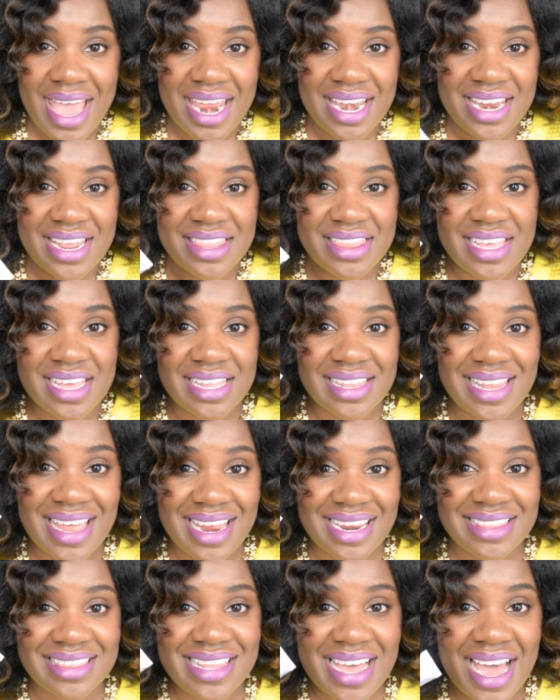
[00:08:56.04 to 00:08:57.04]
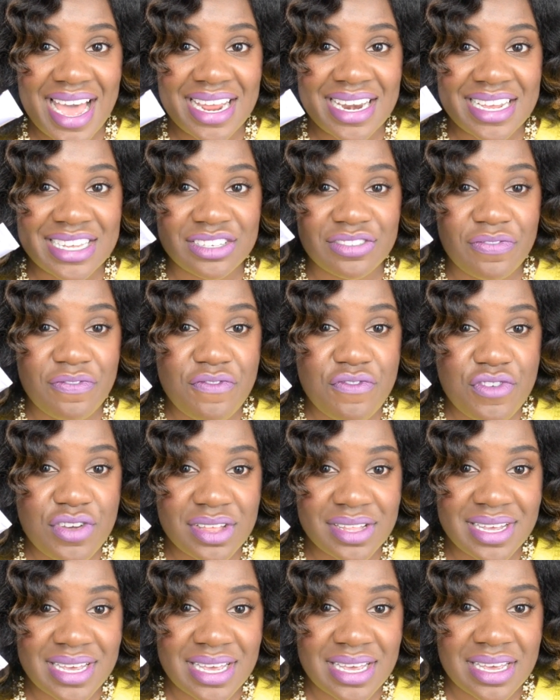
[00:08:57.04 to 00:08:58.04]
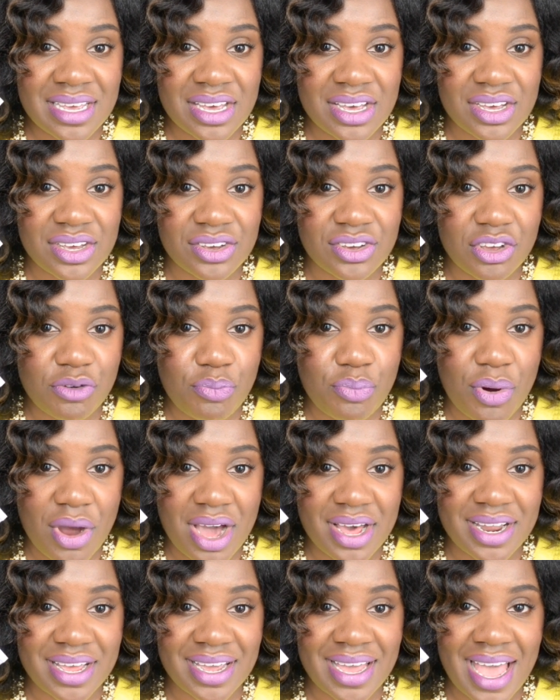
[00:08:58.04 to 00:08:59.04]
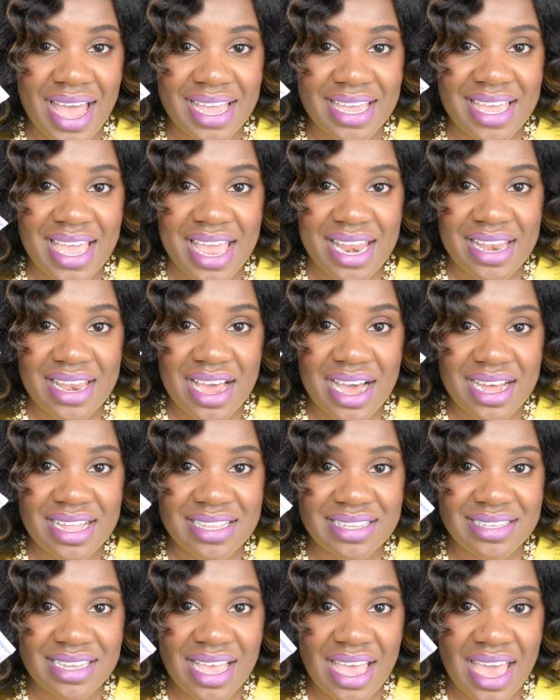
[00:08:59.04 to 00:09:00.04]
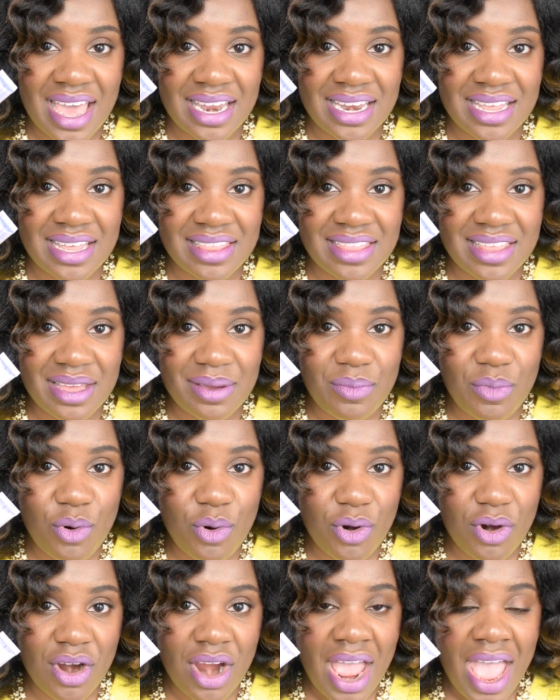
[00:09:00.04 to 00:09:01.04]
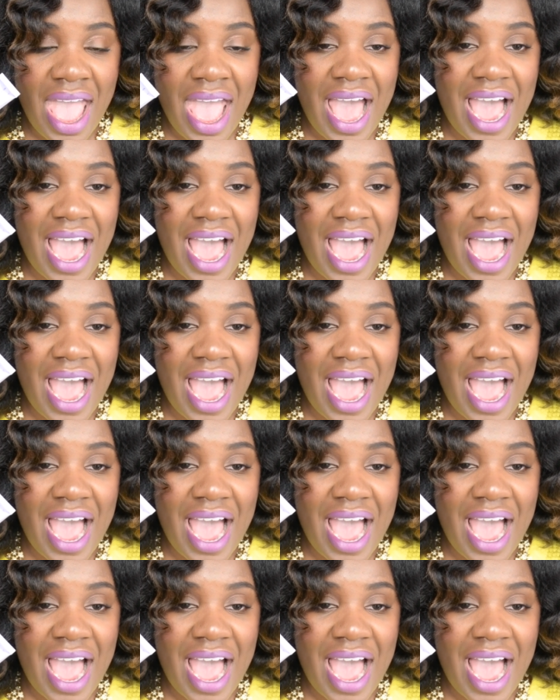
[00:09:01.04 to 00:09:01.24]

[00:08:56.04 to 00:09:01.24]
anything like that. It's really good product. I cannot say anything more.